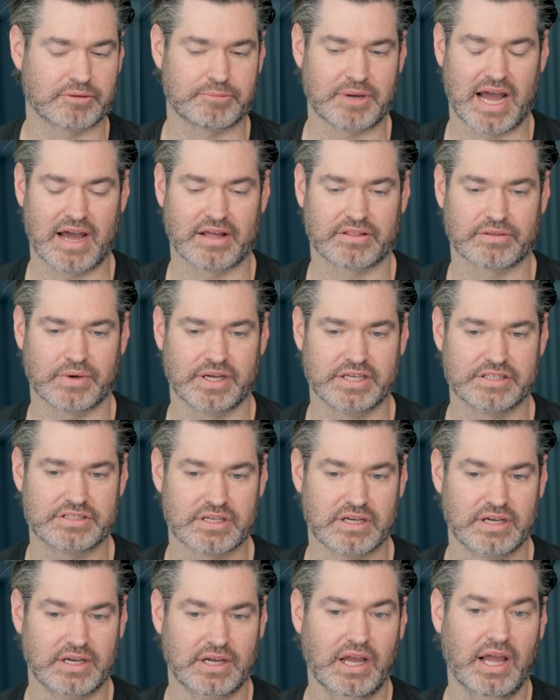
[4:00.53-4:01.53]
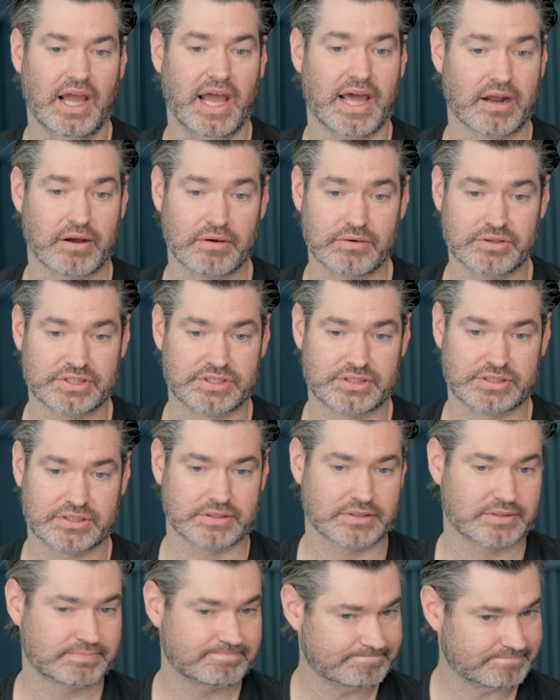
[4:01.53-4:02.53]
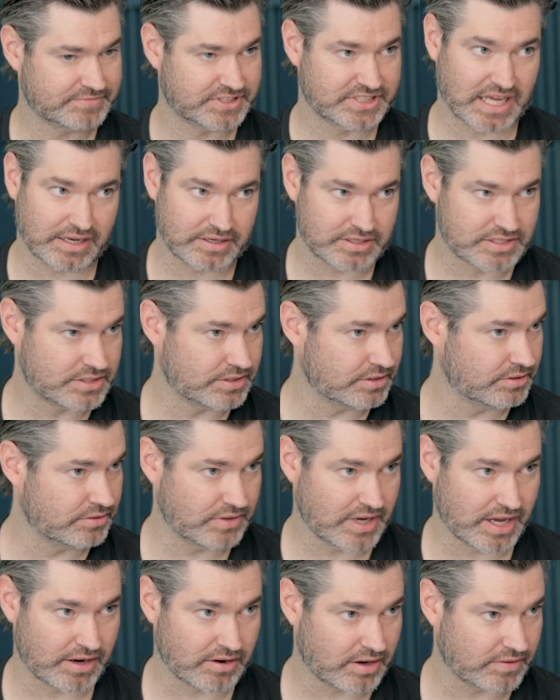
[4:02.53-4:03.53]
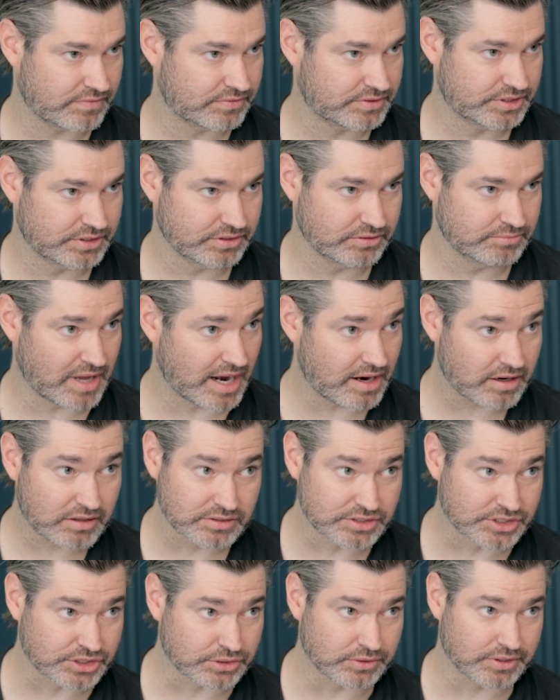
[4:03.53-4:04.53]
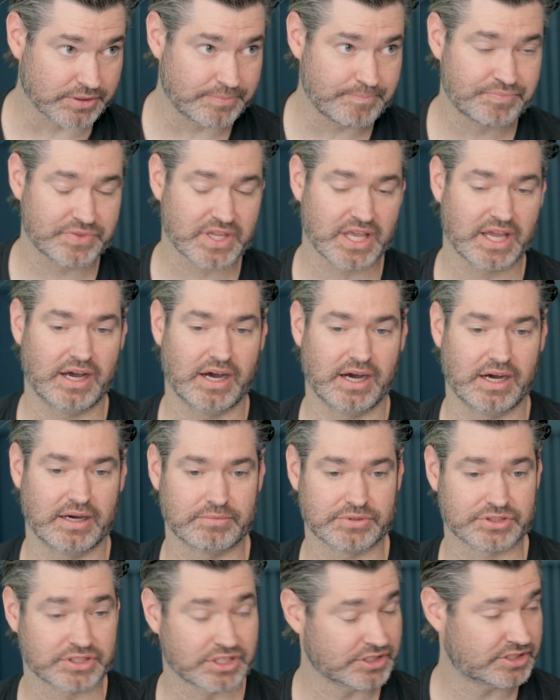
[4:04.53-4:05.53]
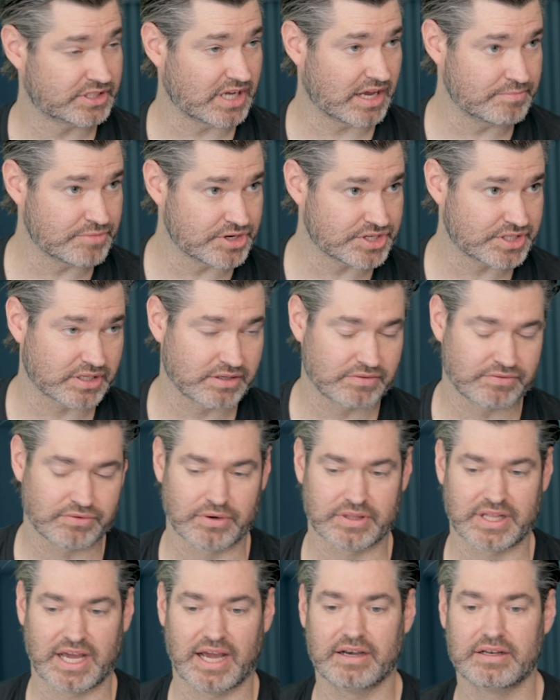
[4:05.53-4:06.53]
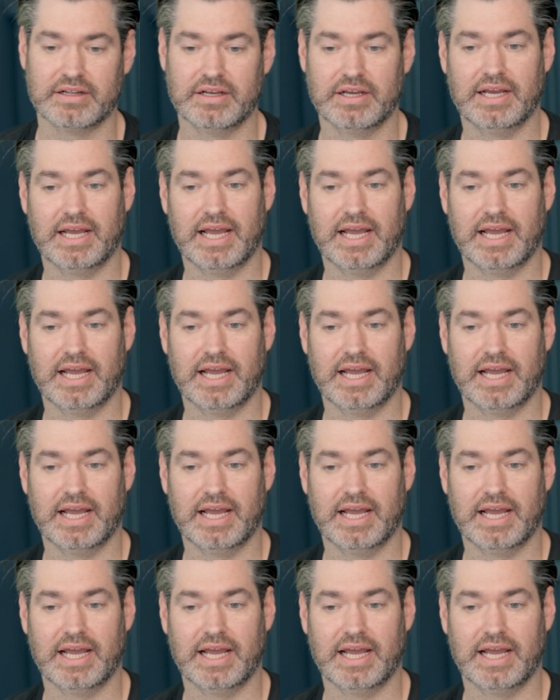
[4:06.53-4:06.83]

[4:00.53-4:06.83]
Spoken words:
pathways. And I was set to head off to medical school. I was going to stay in Michigan for that.